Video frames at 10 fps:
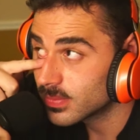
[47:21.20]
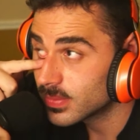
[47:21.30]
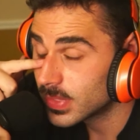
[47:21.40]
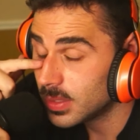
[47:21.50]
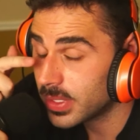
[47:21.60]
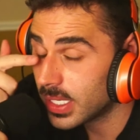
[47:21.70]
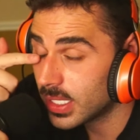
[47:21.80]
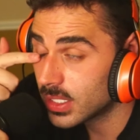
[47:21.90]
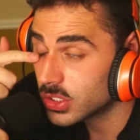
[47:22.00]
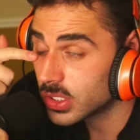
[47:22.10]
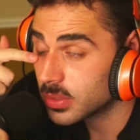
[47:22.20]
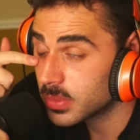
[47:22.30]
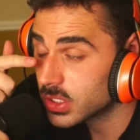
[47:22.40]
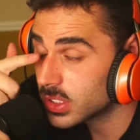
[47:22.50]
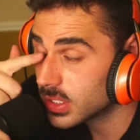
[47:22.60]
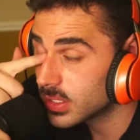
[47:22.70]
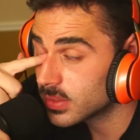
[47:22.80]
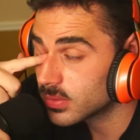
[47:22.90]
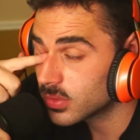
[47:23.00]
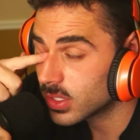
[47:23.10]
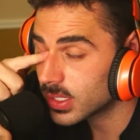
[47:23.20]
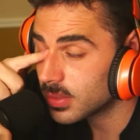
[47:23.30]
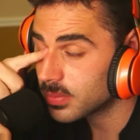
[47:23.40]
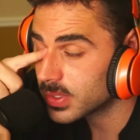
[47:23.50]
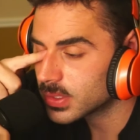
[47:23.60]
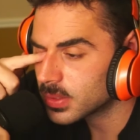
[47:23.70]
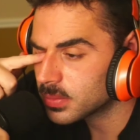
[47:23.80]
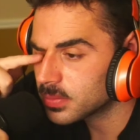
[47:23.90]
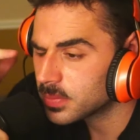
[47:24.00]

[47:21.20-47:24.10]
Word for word: Keep hitting the gym and shit. We got to keep this up.